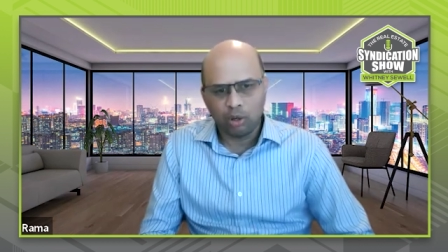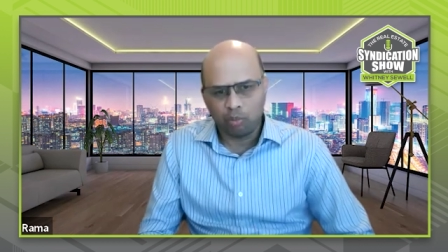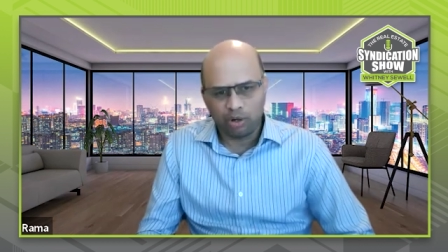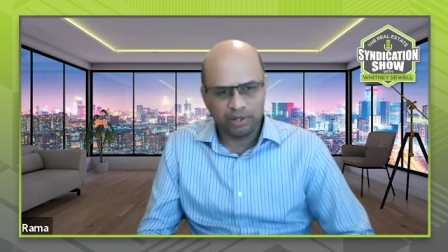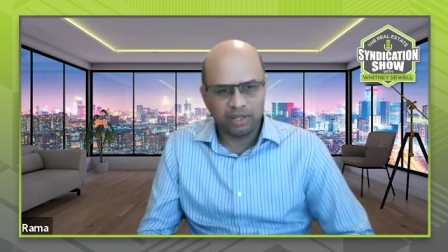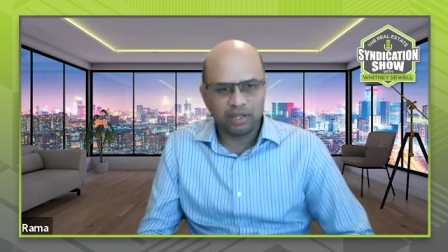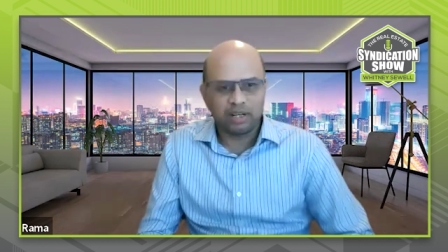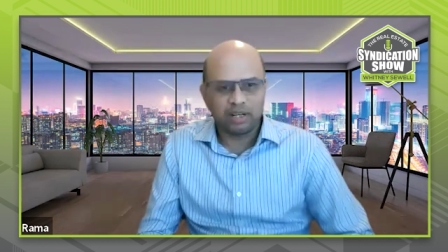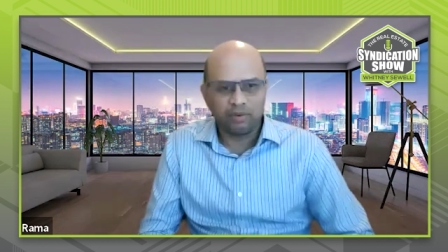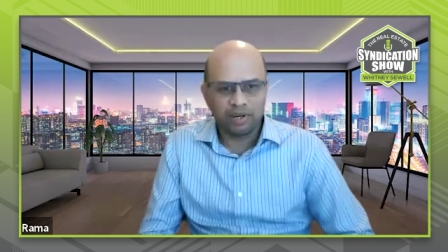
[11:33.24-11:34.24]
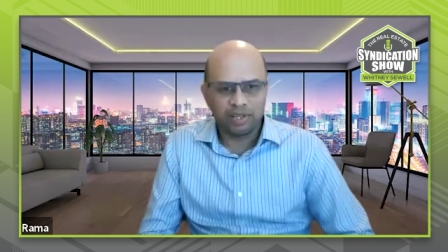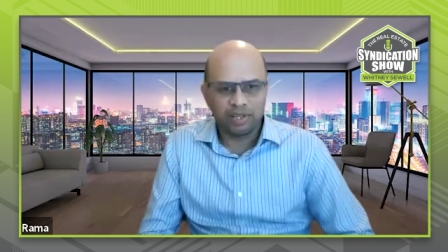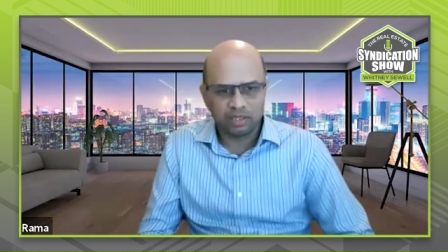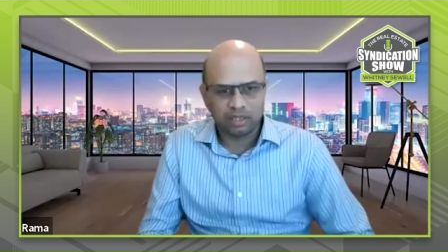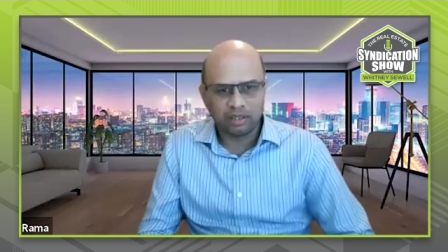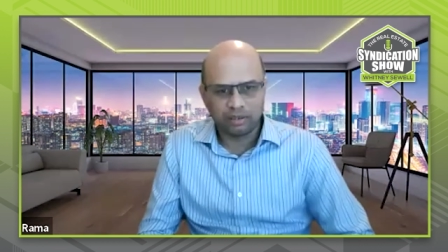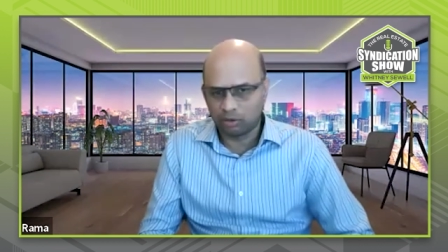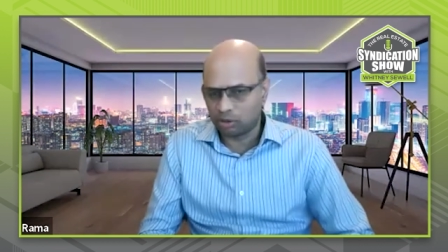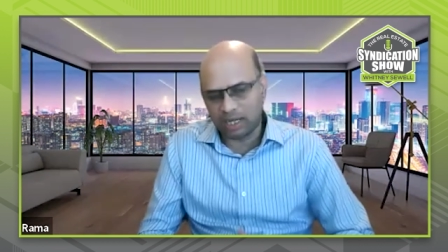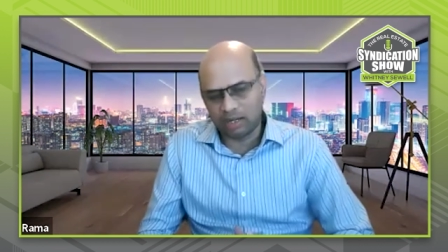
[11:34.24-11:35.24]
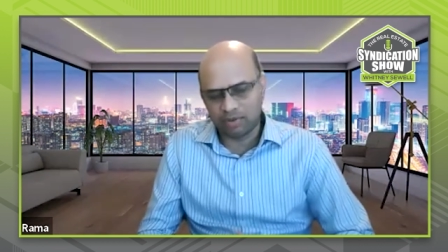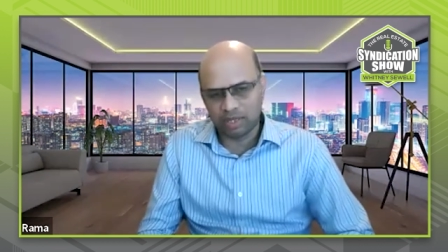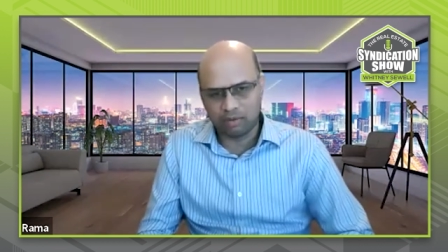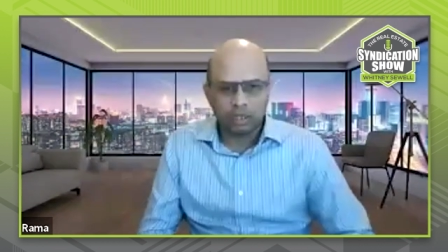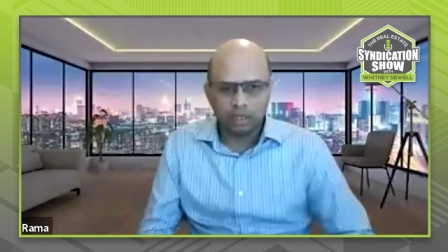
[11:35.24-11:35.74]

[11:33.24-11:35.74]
moderate renovations and those kind of stuff.